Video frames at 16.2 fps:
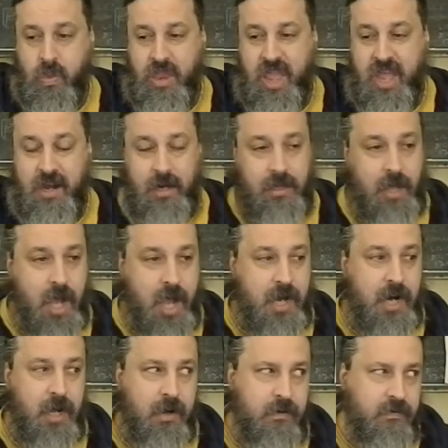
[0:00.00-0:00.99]
And a
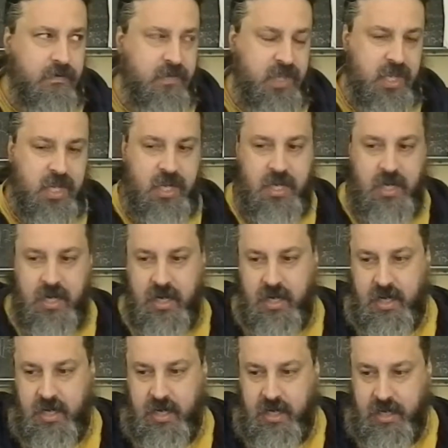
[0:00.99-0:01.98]
lot of
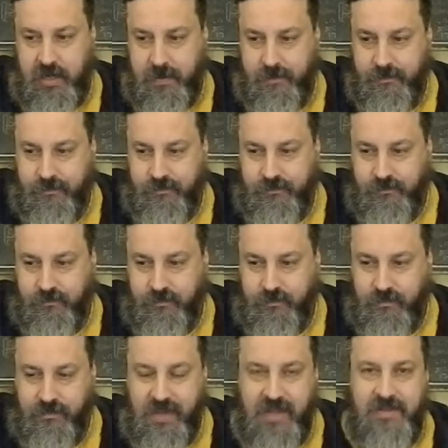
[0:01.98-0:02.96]
the
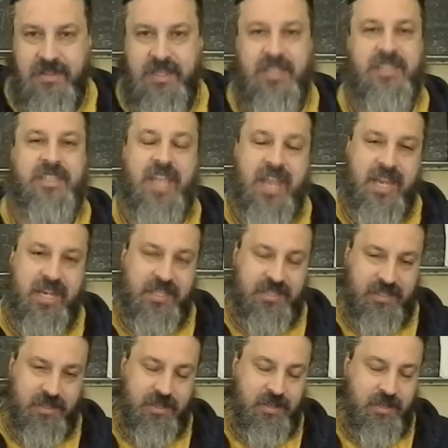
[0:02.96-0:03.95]

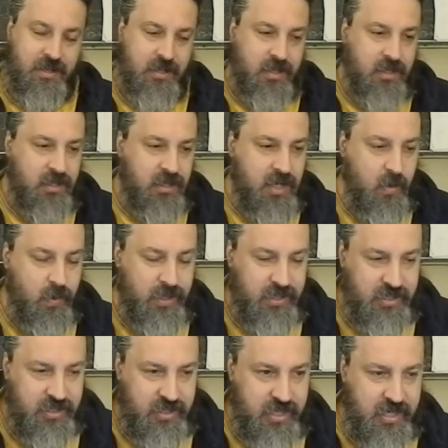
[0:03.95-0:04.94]
distaste that we
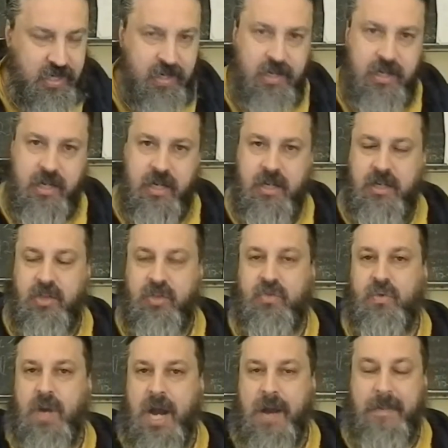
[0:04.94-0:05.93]
see
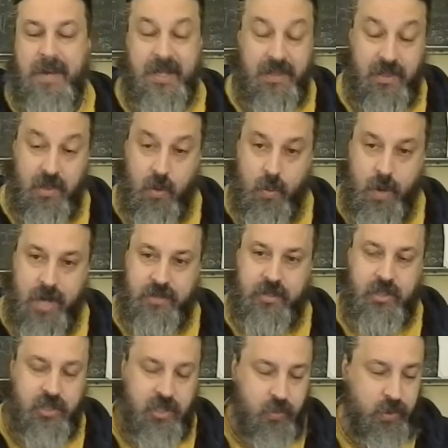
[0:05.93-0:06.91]
describing the
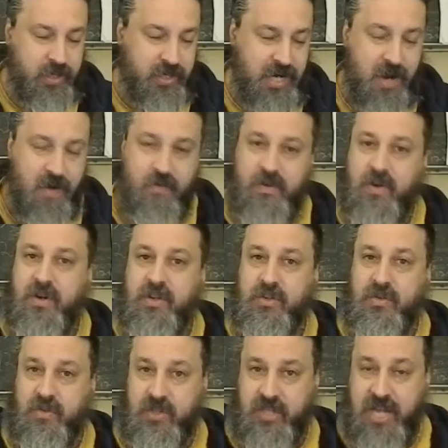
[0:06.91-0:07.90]
Western church, which is now viewed as
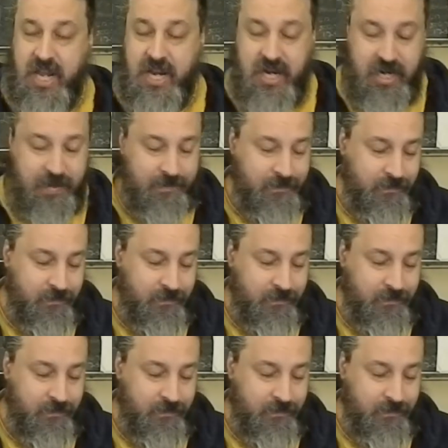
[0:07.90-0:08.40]
Christianity,